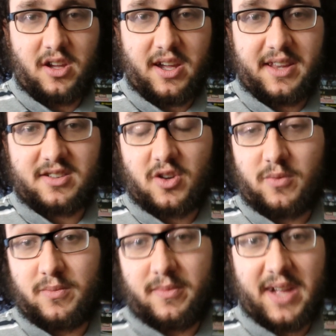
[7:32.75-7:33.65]
And
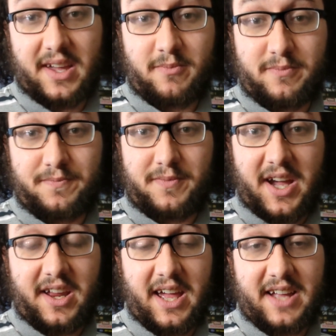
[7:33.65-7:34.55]
so I
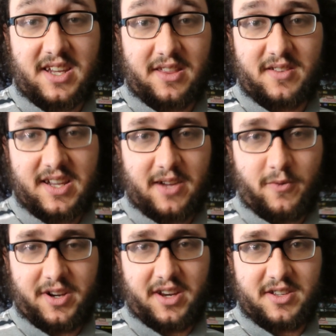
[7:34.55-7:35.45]
kind of had to get the
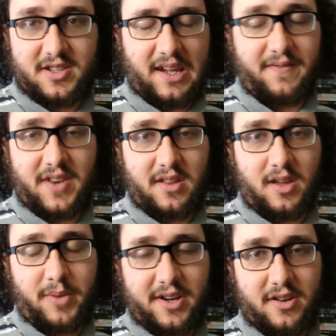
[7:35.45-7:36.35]
second one, and it's
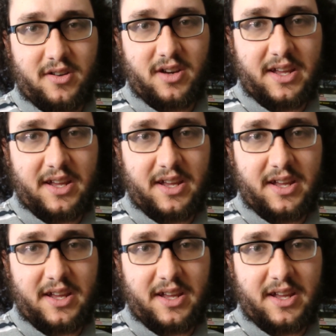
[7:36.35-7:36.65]
infinitely better.